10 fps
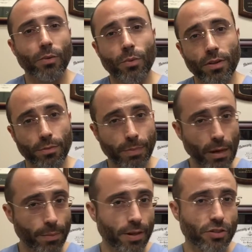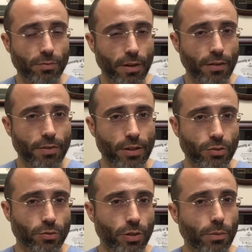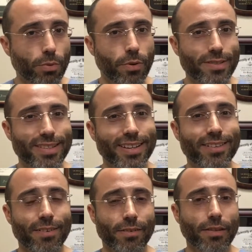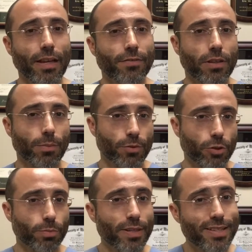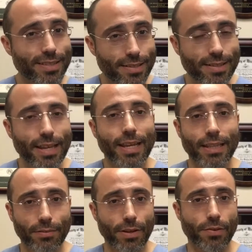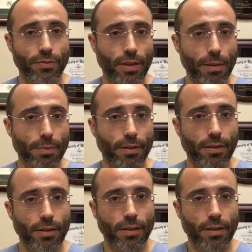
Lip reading: with palpation of myofascial trigger points in her left upper trapezius and levator scapula.